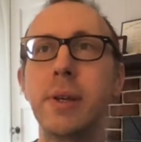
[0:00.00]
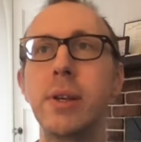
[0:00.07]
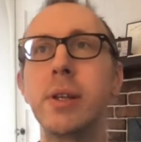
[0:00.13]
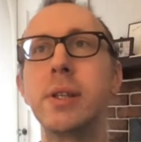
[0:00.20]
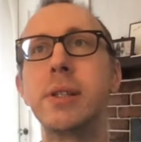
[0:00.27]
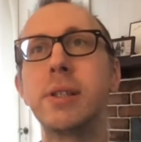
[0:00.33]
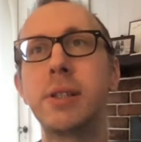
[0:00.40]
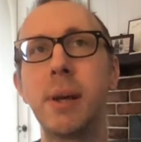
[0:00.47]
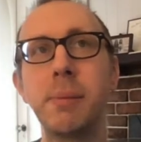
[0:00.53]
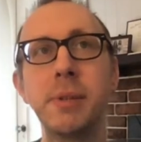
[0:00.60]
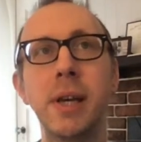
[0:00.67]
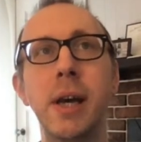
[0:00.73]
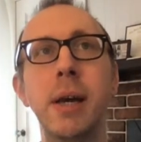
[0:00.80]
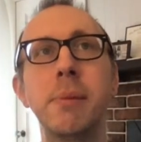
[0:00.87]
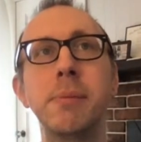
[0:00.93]

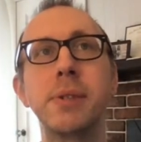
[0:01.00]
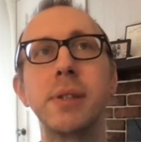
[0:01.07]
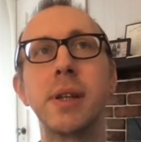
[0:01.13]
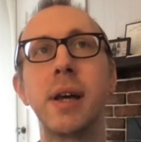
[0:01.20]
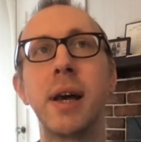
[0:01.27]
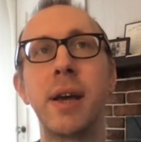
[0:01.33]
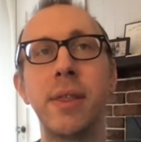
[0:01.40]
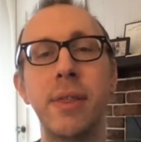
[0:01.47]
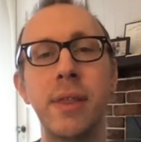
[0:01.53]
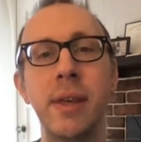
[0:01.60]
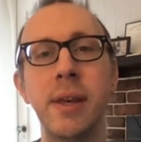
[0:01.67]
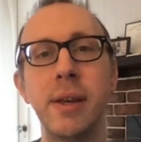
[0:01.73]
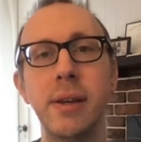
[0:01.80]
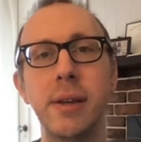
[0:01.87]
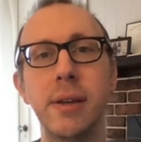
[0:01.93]
Sometimes I
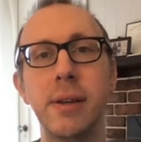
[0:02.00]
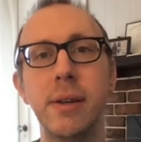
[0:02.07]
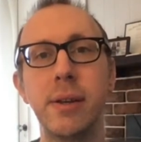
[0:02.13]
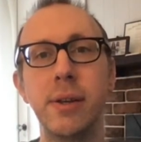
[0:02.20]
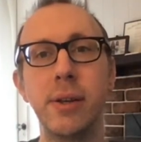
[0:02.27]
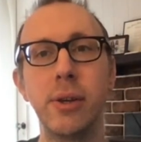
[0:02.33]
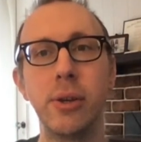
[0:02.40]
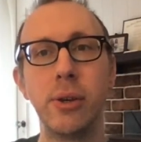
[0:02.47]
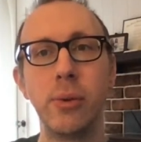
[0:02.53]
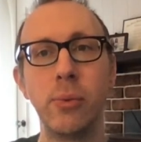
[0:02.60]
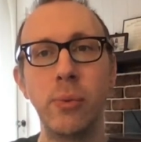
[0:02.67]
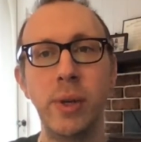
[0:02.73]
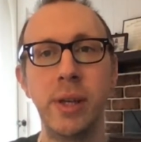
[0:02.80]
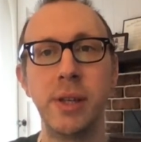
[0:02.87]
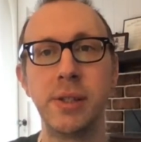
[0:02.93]
think
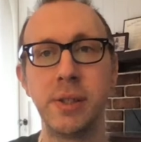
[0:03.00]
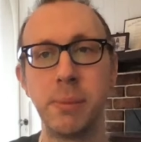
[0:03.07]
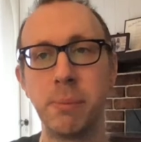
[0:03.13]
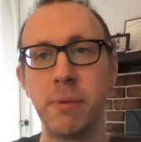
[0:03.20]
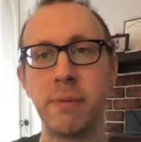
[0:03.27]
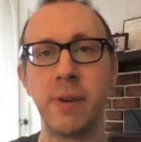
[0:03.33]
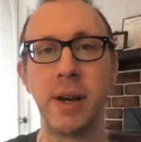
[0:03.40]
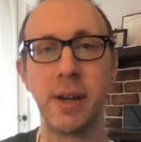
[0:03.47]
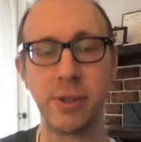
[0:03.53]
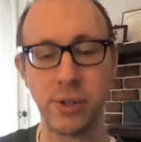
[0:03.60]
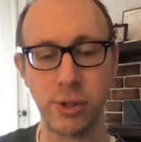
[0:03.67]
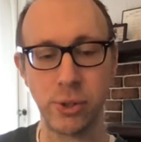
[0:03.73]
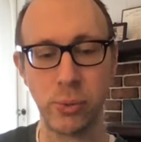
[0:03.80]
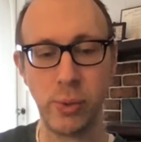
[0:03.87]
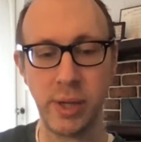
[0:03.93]
we as
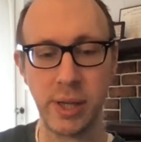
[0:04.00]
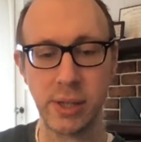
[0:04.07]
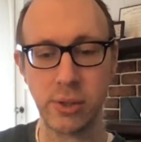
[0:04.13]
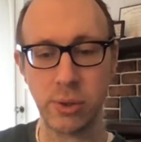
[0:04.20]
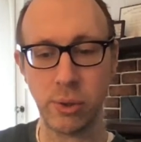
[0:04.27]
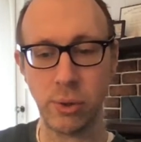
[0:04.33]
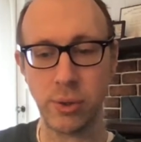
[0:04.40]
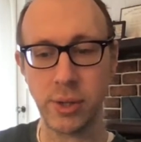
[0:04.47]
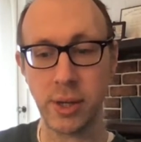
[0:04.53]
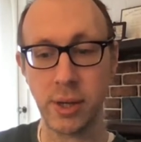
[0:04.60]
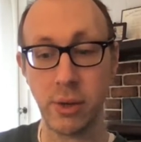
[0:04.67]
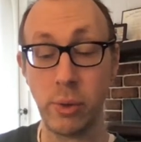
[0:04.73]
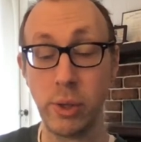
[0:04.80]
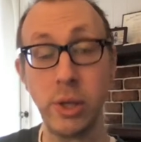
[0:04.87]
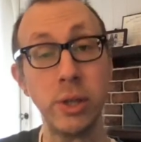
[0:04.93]
improvisers, we get told,
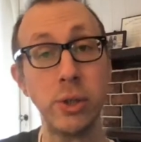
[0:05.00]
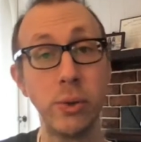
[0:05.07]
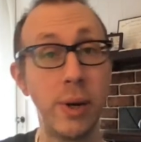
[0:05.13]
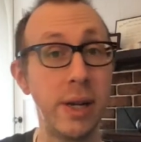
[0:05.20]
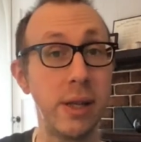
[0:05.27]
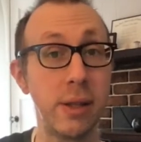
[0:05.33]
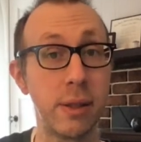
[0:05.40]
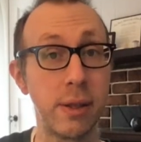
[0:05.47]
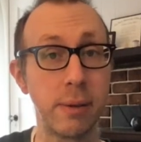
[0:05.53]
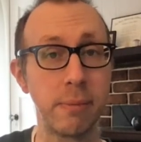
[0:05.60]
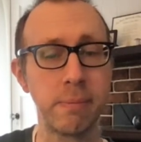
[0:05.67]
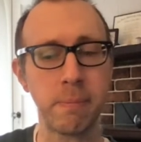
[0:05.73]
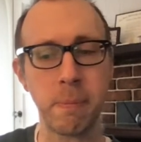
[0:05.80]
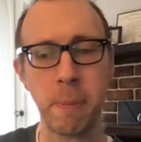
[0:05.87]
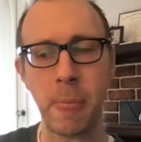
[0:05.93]
well, you can do anything.
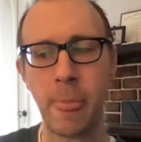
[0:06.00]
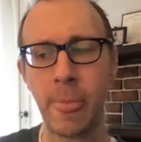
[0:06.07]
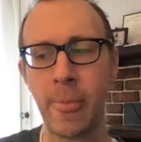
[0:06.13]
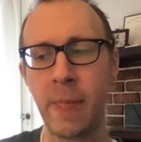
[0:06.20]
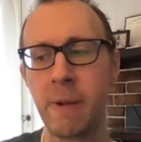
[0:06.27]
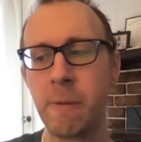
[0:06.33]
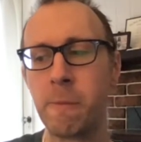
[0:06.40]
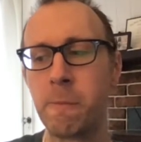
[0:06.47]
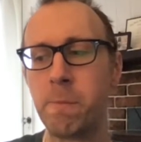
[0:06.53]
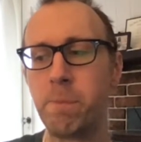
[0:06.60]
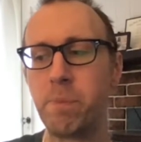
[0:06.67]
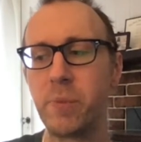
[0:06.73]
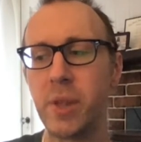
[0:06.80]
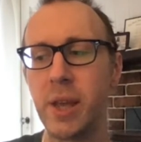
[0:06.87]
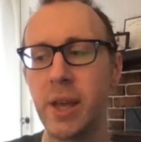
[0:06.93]

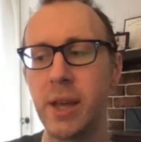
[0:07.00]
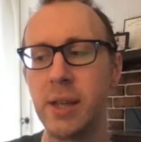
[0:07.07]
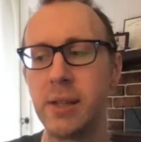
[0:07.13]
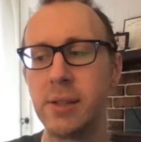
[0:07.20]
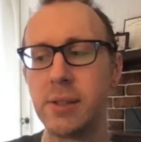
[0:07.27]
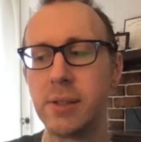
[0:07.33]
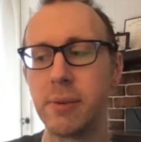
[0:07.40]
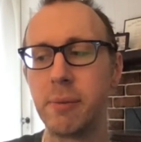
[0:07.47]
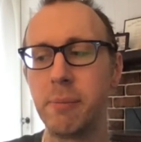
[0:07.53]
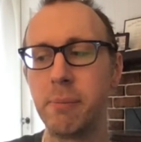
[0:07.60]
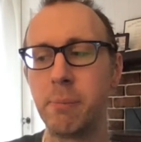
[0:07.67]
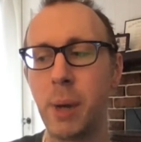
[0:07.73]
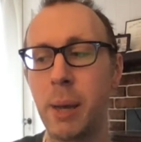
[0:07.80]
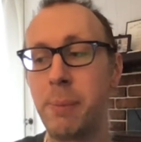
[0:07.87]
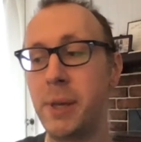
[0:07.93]
And
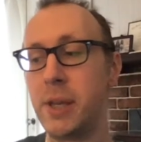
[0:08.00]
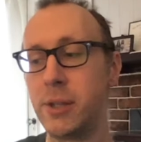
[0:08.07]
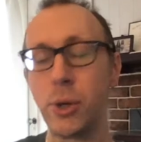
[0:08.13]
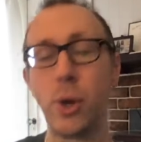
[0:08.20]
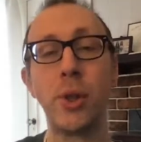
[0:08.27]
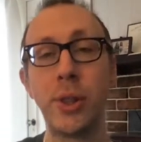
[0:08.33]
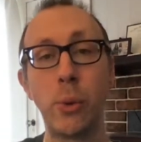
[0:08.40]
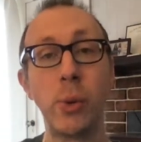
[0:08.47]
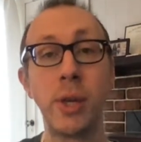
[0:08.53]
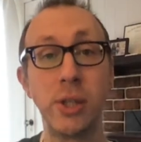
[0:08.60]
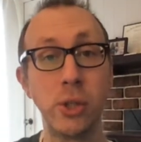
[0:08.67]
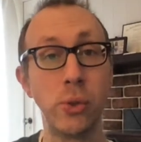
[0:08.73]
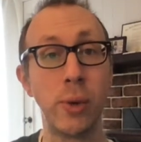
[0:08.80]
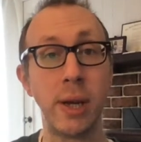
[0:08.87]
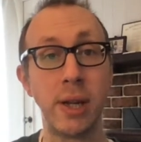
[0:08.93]
by being told that we can
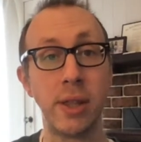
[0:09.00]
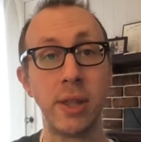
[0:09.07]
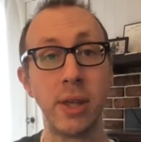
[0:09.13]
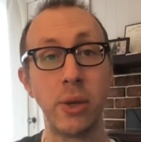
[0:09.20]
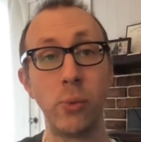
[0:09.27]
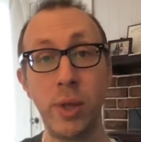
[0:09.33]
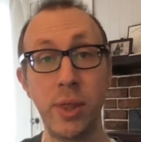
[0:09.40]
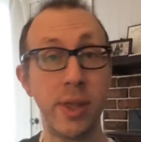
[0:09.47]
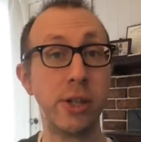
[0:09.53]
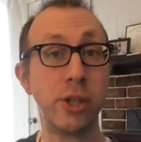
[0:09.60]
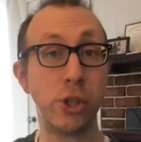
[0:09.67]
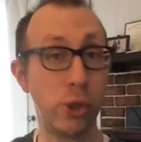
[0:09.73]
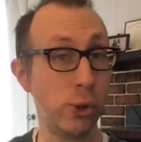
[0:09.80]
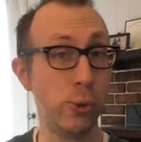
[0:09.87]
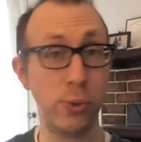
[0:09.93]
do anything, we then
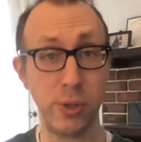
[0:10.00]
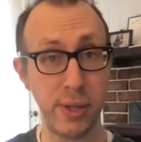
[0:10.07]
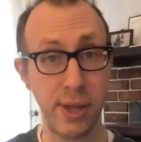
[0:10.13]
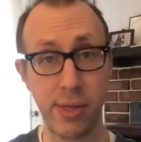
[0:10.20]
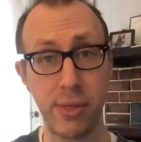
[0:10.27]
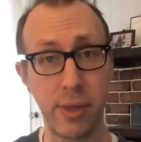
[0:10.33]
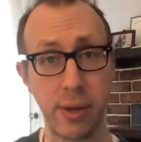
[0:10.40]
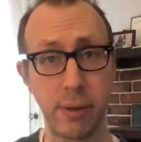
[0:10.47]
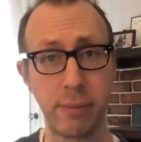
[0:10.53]
choose nothing,